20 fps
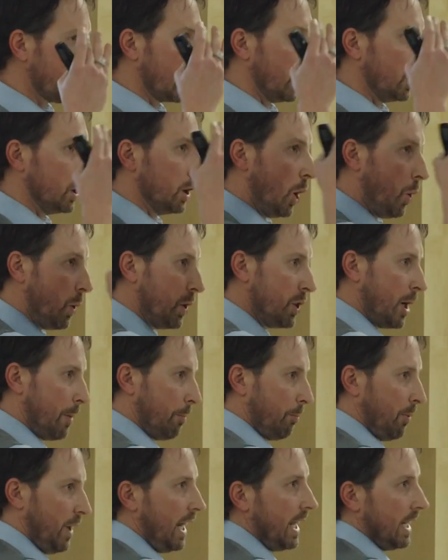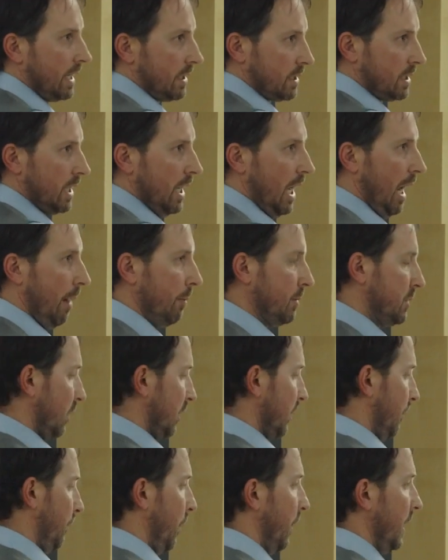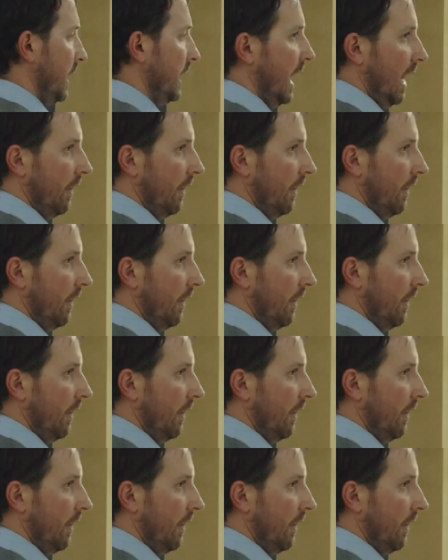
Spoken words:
are going to lower their pikes up until the point